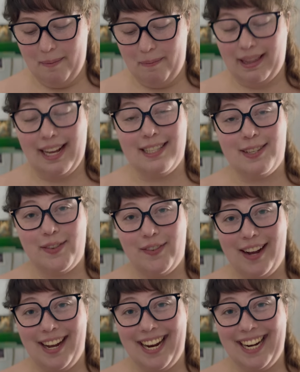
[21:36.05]
But that's
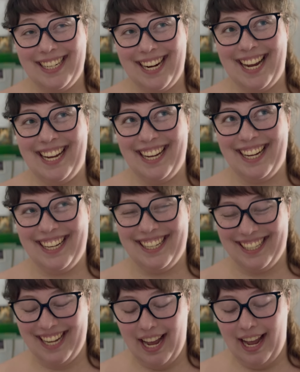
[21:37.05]
fine.
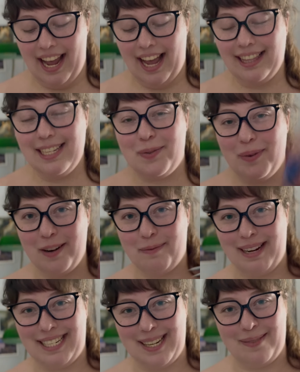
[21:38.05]
At least one of
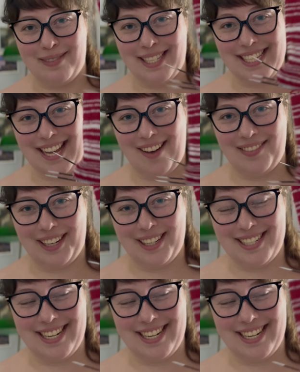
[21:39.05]
my teams is having a good